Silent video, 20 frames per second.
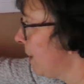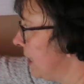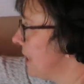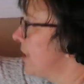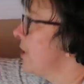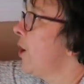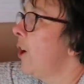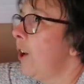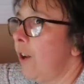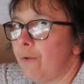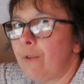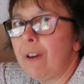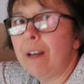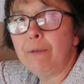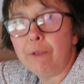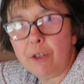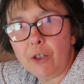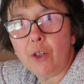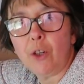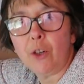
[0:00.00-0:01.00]
well as curve
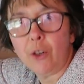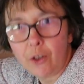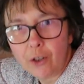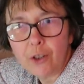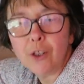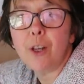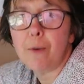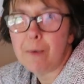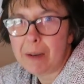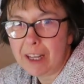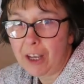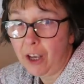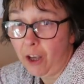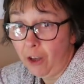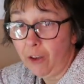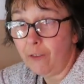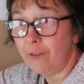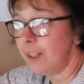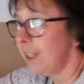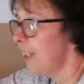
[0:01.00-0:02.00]
around the door. Too many
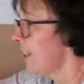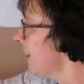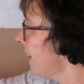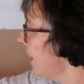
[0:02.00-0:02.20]
curves.